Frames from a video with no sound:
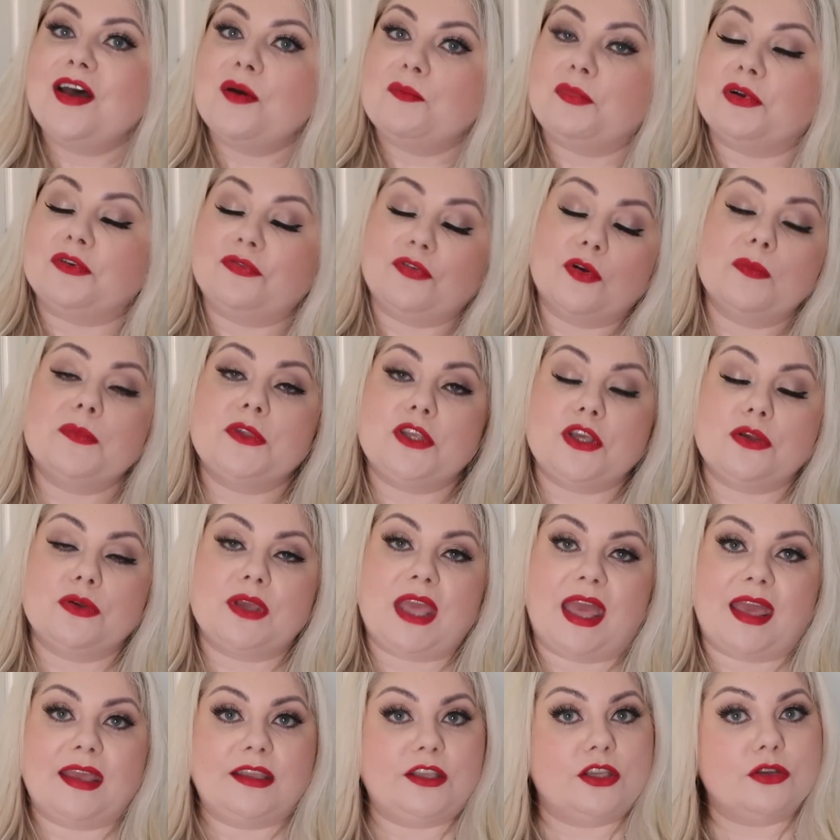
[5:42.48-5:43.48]
But from the
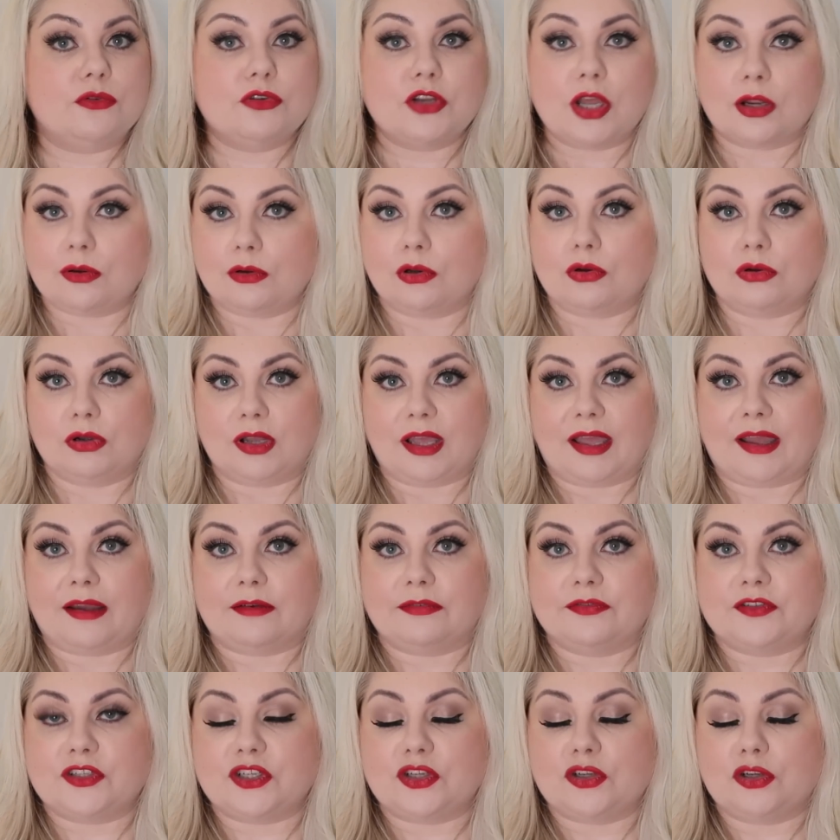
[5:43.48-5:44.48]
UK, you no longer
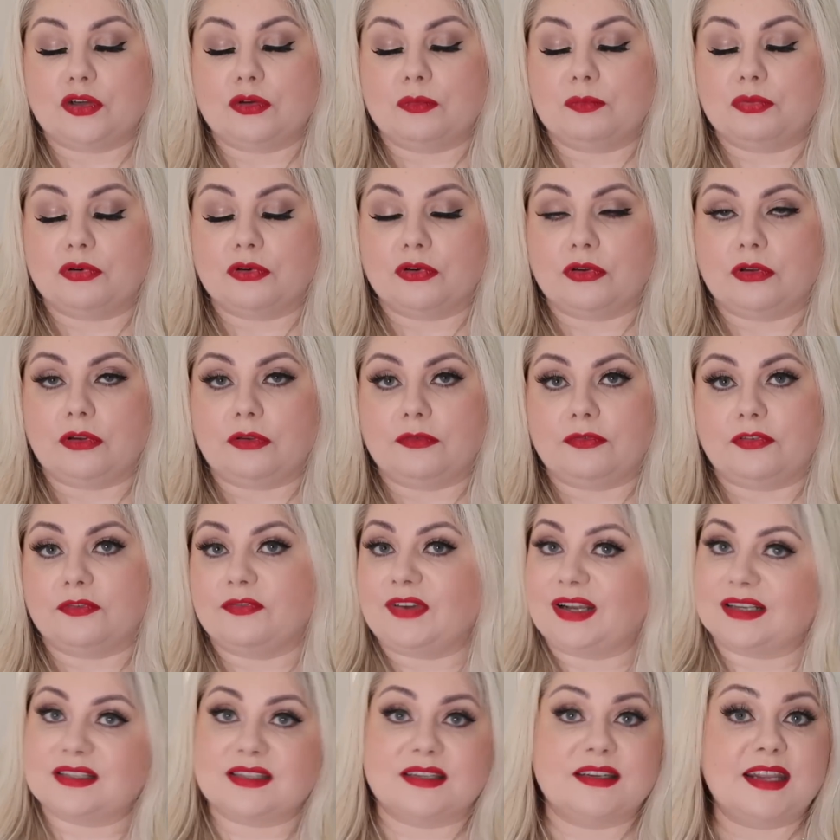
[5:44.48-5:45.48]
have to prove
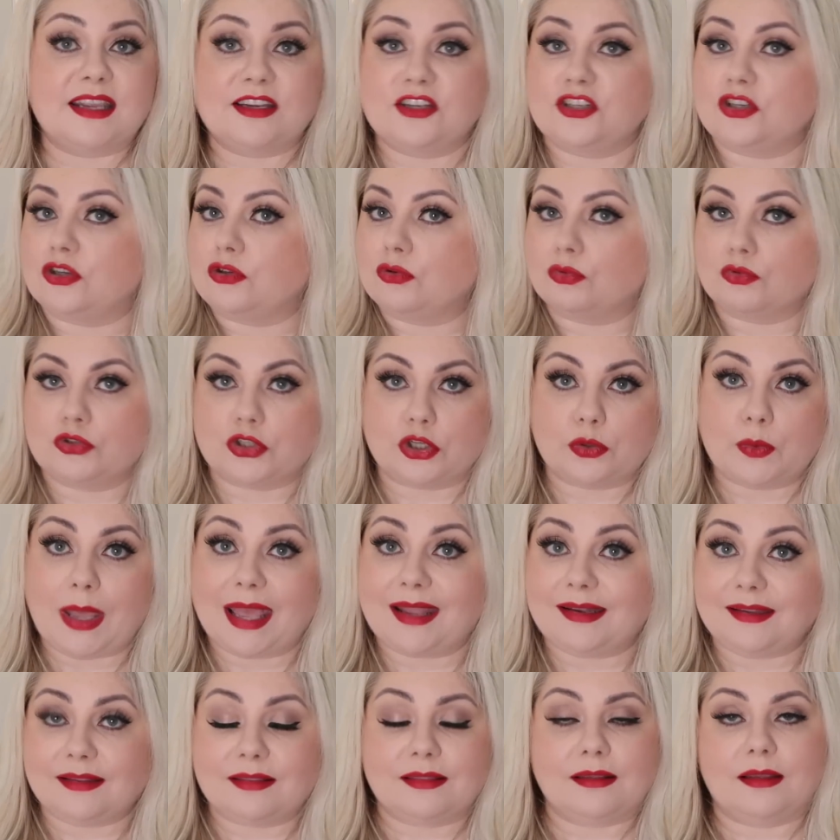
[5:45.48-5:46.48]
vaccination or do
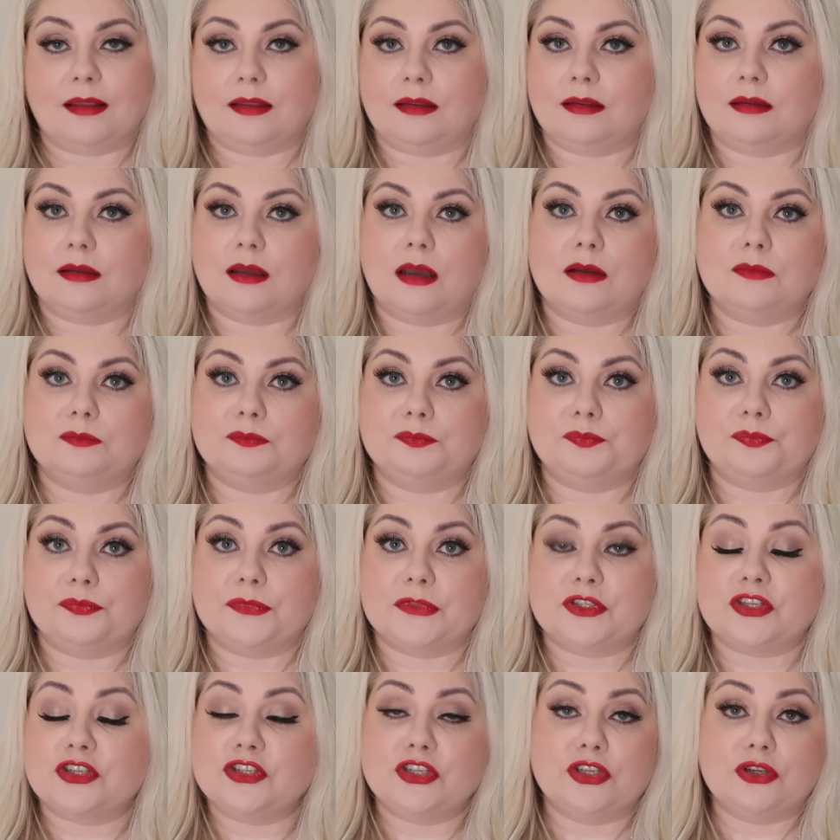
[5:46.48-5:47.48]
anything
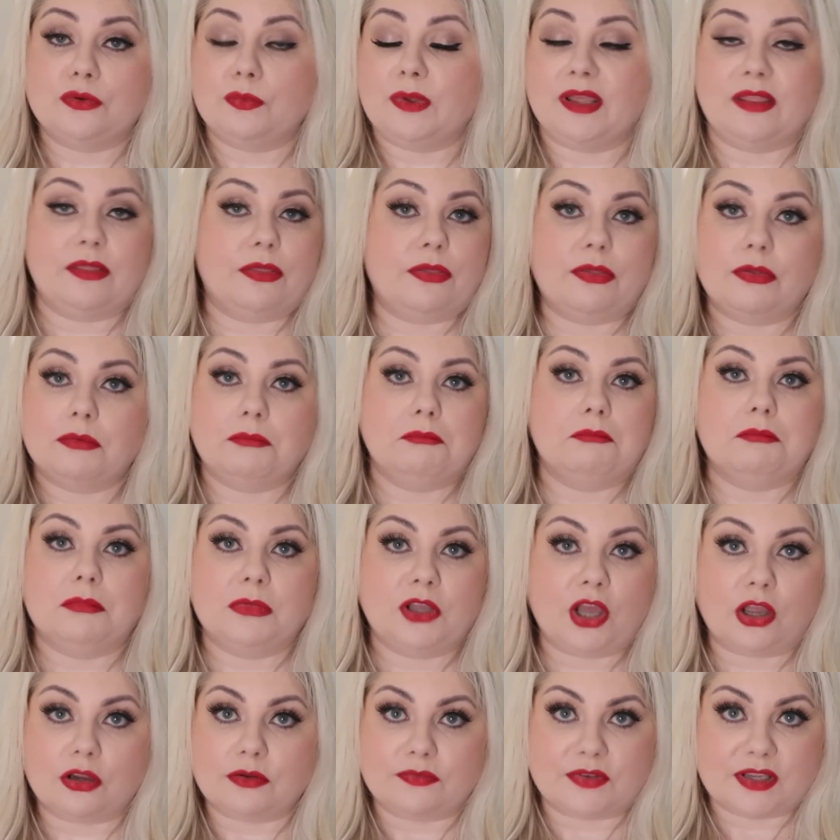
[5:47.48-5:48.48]
to do with
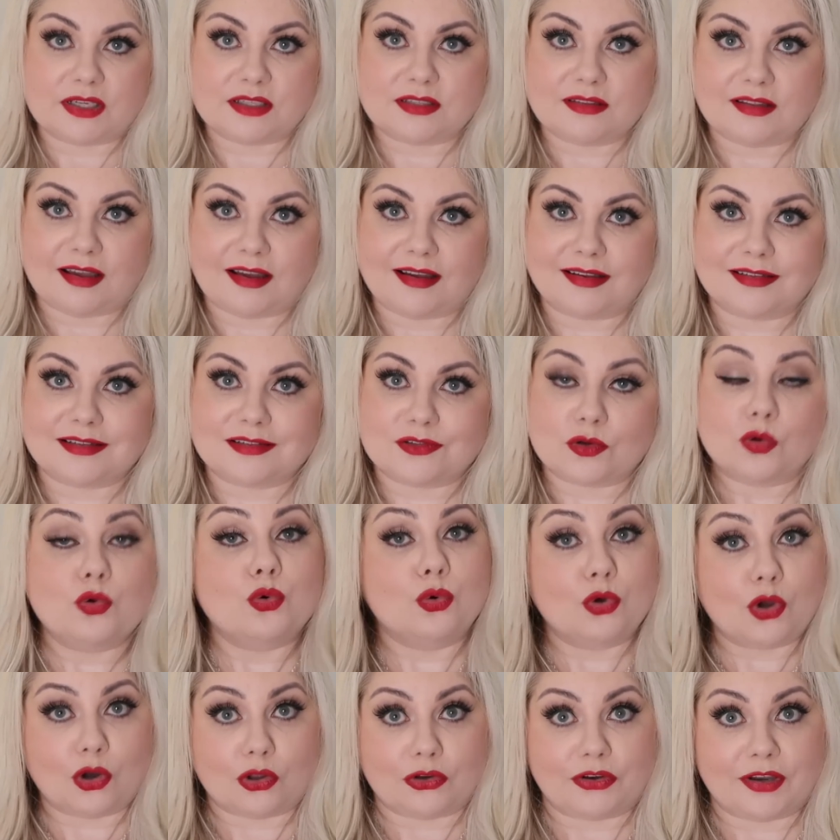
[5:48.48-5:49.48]
COVID. That has
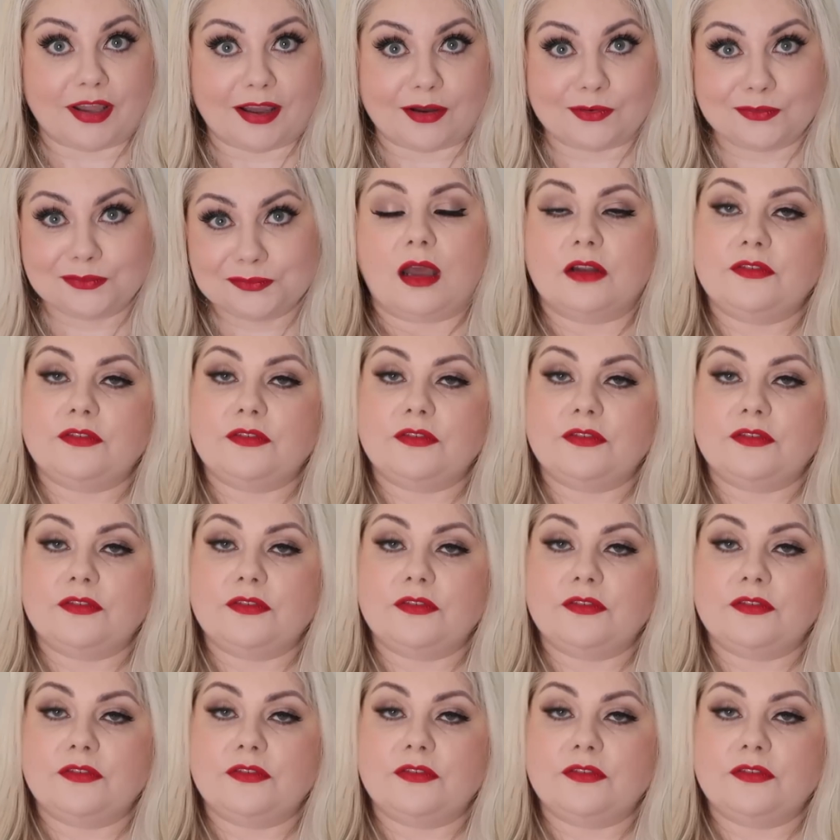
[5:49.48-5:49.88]
all gone now.